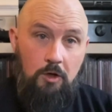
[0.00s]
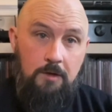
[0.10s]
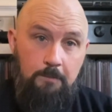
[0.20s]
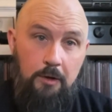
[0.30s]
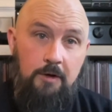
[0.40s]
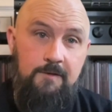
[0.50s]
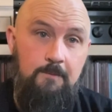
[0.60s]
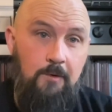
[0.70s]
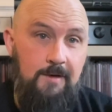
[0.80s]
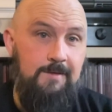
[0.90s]
of the perks
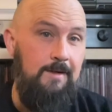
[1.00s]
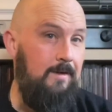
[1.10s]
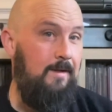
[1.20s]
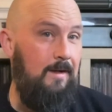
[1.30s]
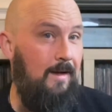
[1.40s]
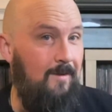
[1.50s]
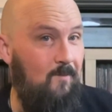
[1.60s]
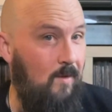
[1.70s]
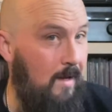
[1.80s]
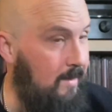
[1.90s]
of Brexit,
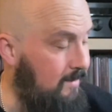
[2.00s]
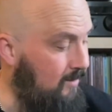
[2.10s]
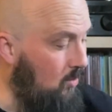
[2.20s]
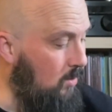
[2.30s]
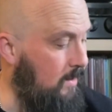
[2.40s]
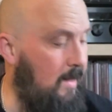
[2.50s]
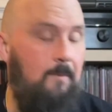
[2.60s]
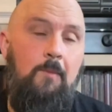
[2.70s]
yeah, and all that.